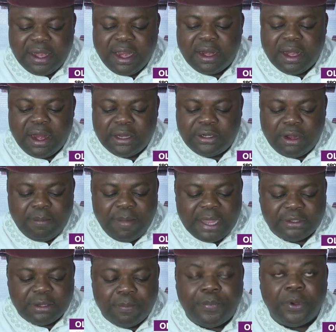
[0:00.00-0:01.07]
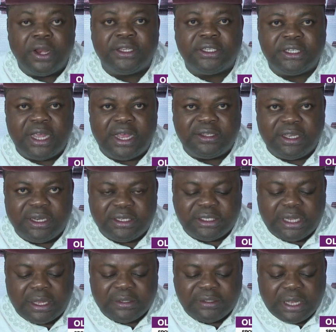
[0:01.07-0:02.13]
and declaration by some politicians in the
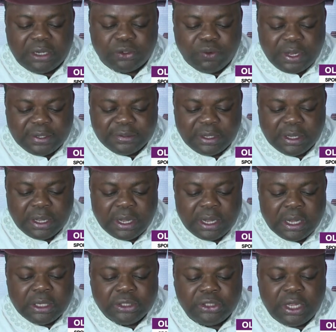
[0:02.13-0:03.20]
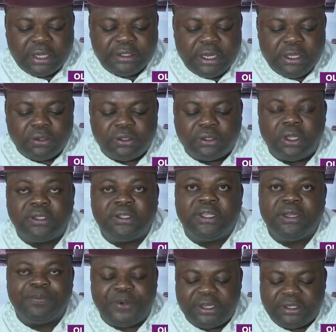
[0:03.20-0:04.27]
Southwest, justly to
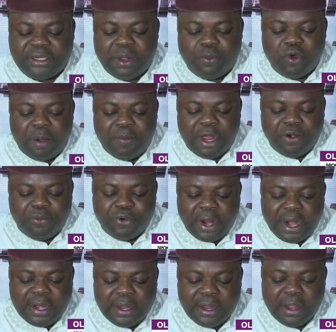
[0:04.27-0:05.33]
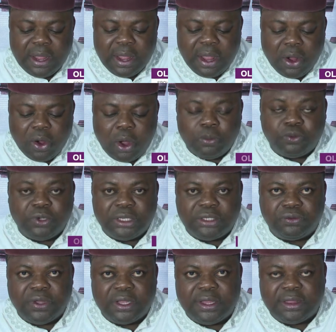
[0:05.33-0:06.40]
succeed President Muhammadu Buhari come
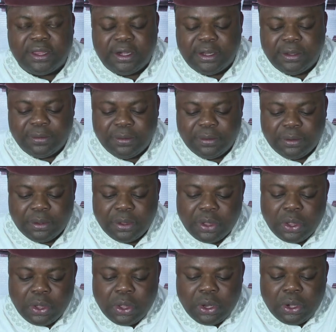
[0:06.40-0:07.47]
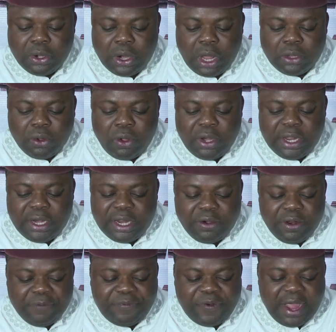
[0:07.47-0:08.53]
2023. Not only did
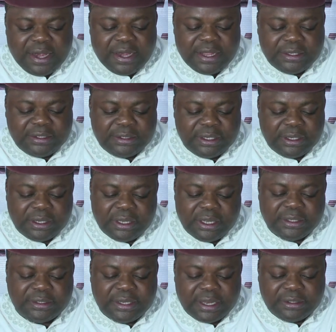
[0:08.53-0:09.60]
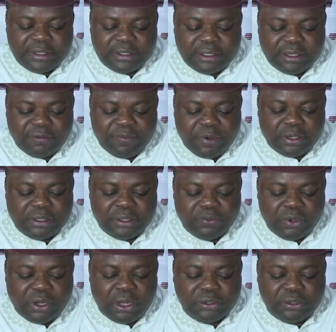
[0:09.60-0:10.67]
we find this insensitive, but
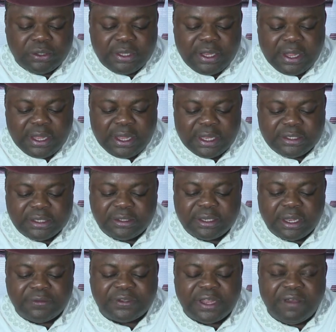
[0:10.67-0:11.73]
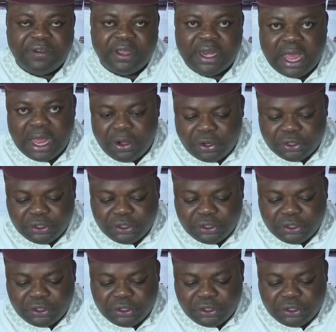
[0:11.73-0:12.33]
we also think it is self-serving and